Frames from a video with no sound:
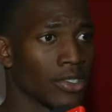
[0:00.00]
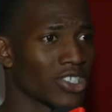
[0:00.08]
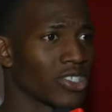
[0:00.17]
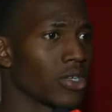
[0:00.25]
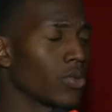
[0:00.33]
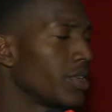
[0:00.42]

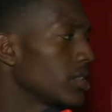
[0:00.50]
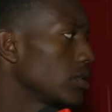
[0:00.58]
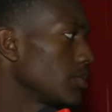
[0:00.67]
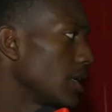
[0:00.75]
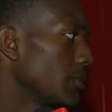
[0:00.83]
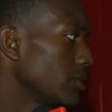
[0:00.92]
just start winning
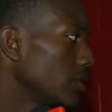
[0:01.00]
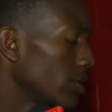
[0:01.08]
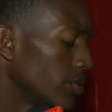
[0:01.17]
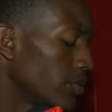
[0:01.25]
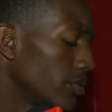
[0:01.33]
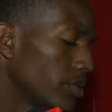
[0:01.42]
some games, there
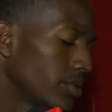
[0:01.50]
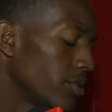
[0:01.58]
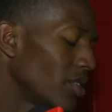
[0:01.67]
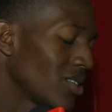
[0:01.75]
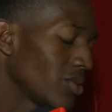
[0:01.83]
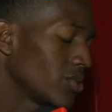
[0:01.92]

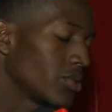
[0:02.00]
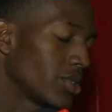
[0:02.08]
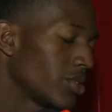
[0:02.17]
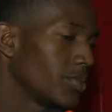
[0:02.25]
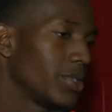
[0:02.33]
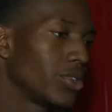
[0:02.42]

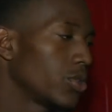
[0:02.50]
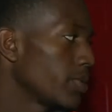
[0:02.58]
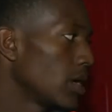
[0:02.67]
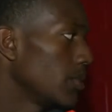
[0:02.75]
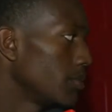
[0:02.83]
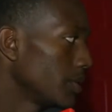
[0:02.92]
will be no
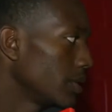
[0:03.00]
problem.